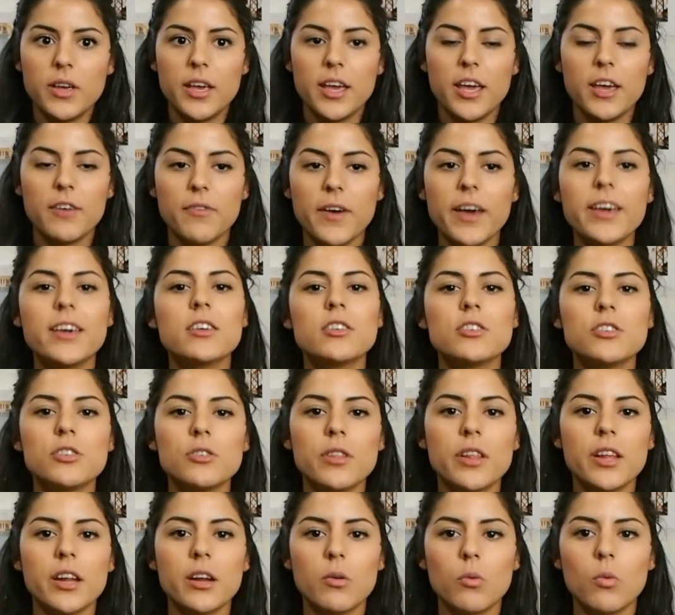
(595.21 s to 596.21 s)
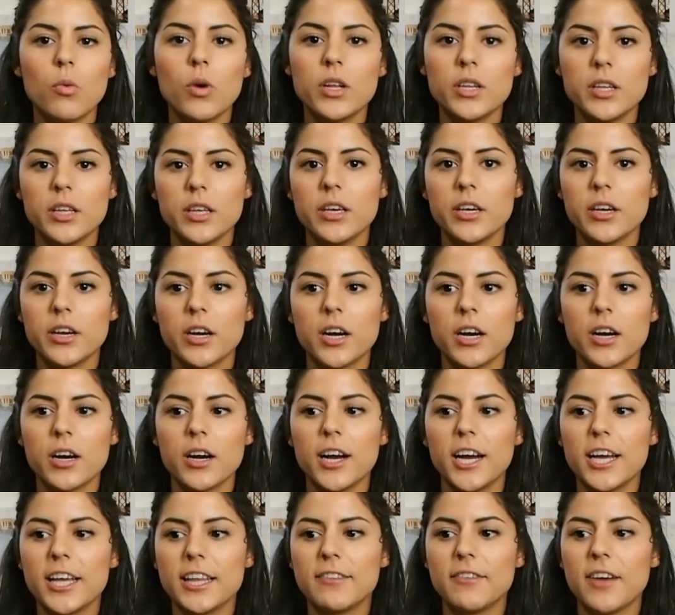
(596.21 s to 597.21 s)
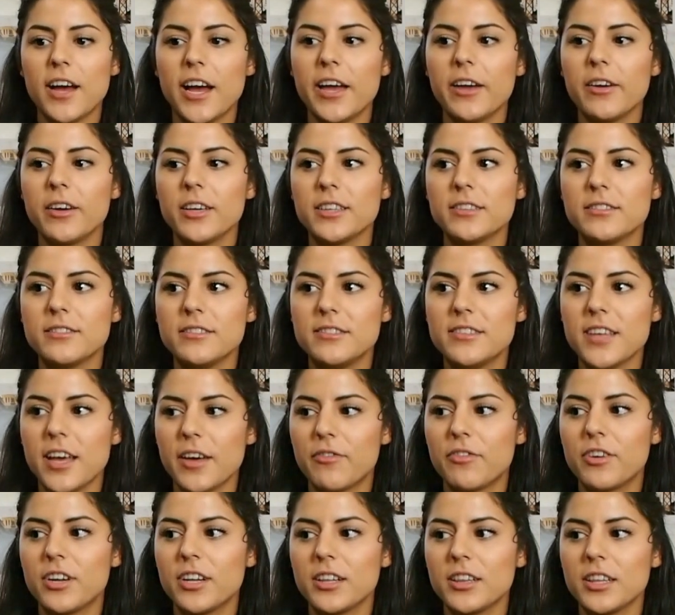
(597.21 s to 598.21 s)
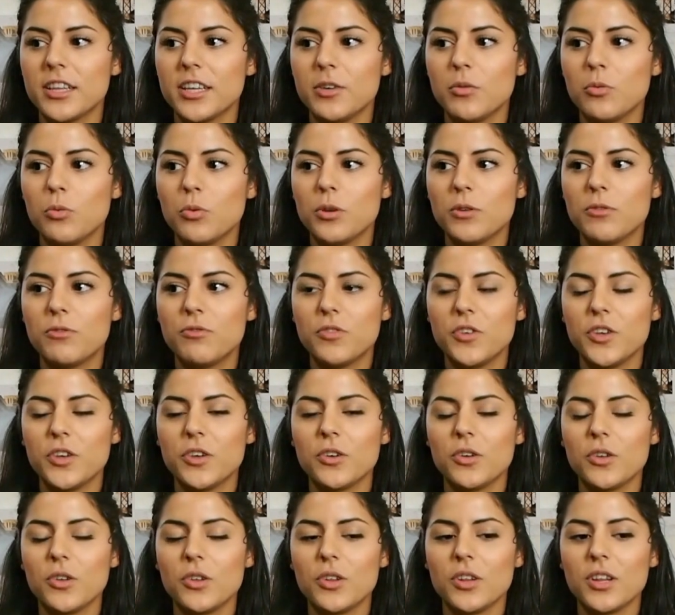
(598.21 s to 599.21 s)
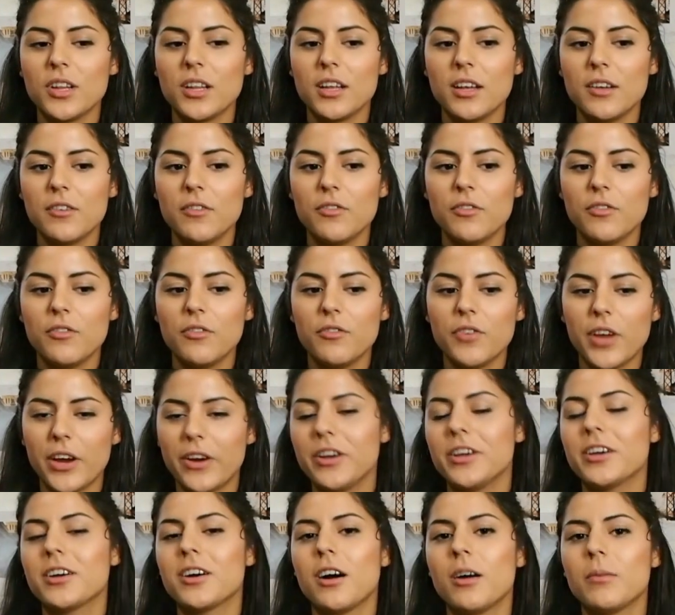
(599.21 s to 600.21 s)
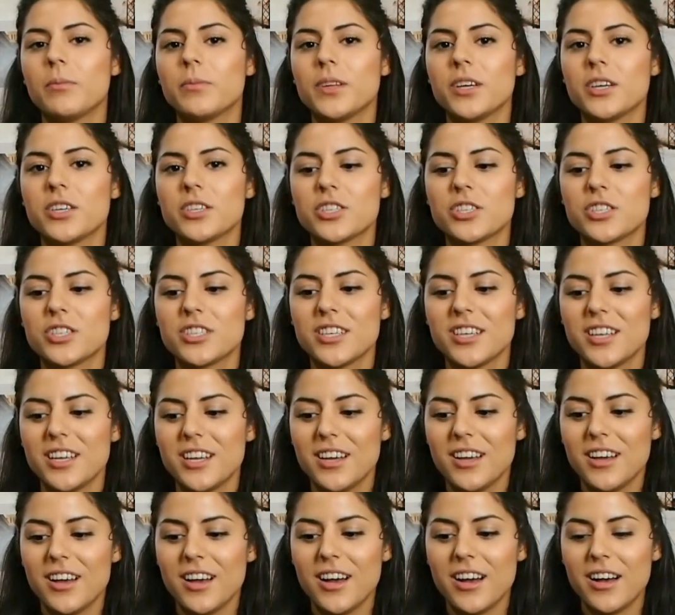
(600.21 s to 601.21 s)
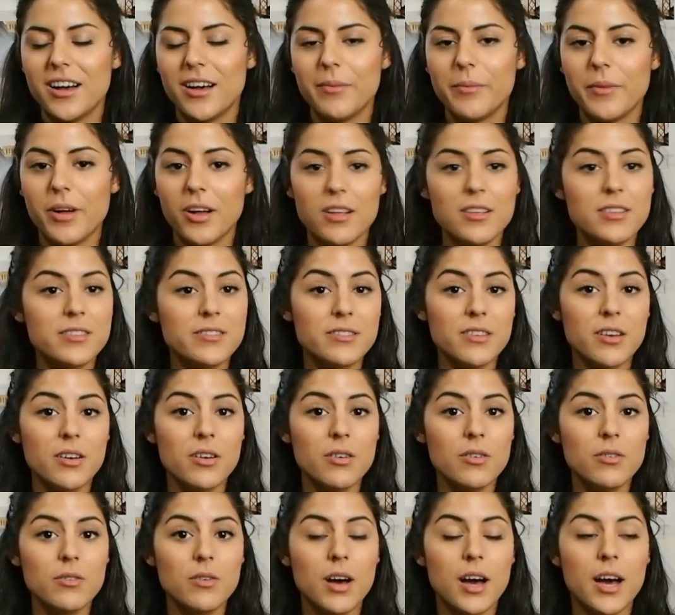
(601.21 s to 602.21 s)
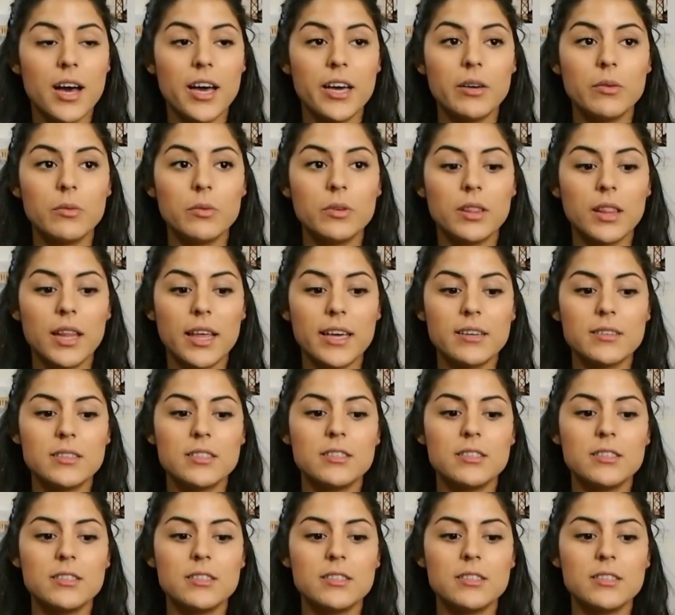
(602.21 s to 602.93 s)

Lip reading: If I can do that in 1 year, I definitely would feel very accomplished. Also, I would like to